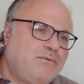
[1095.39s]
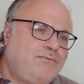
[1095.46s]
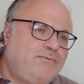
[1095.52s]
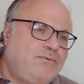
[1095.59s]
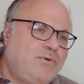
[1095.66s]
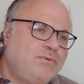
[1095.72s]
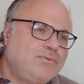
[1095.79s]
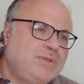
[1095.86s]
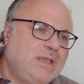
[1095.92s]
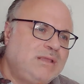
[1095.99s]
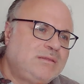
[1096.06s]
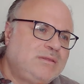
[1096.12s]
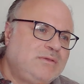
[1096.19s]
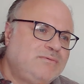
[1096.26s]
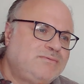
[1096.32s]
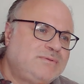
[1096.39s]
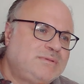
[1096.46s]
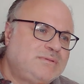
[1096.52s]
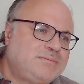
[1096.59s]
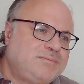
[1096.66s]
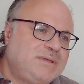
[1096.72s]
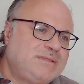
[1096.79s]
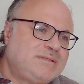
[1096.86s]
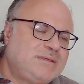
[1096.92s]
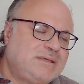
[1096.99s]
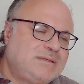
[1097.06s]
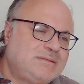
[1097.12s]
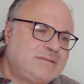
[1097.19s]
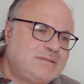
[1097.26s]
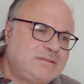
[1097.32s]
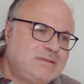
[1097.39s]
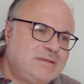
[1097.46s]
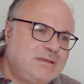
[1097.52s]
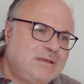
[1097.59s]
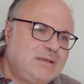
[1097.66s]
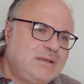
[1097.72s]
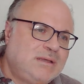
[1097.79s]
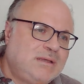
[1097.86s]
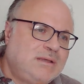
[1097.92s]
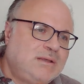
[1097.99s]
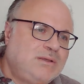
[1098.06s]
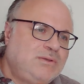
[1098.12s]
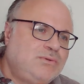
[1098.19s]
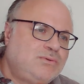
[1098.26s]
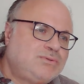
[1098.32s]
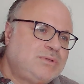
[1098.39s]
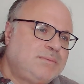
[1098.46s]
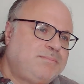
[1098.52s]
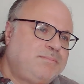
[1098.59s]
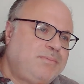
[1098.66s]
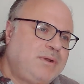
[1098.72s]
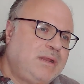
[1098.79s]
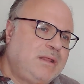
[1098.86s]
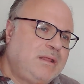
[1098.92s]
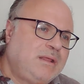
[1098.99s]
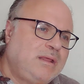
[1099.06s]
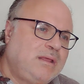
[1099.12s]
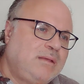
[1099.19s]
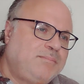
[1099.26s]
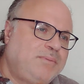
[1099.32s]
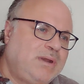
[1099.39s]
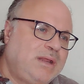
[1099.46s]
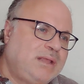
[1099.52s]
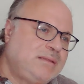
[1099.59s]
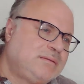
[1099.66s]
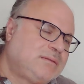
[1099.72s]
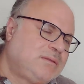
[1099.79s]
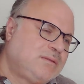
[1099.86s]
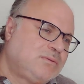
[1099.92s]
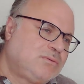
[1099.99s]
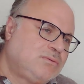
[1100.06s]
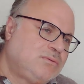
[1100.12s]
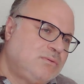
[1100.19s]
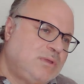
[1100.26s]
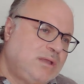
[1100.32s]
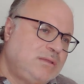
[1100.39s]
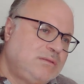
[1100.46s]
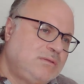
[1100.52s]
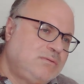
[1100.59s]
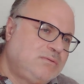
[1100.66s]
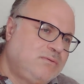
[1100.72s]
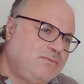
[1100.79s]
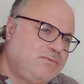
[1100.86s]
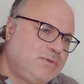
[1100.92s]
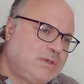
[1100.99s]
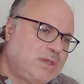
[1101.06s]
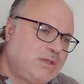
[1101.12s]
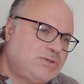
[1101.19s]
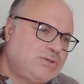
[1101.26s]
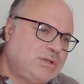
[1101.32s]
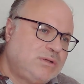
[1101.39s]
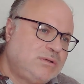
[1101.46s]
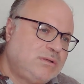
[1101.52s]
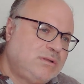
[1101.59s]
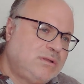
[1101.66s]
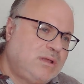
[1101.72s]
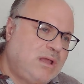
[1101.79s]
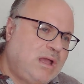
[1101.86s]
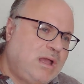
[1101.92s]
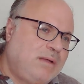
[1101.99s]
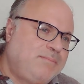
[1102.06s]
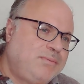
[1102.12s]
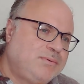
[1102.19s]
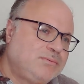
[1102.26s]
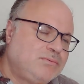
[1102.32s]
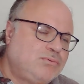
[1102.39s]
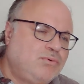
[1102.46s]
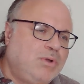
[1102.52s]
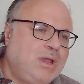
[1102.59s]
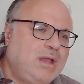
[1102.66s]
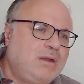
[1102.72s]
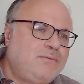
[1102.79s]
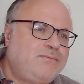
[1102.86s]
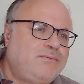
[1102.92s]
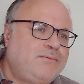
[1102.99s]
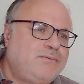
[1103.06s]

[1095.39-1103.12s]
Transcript: for native species. Use a plant identification app to help,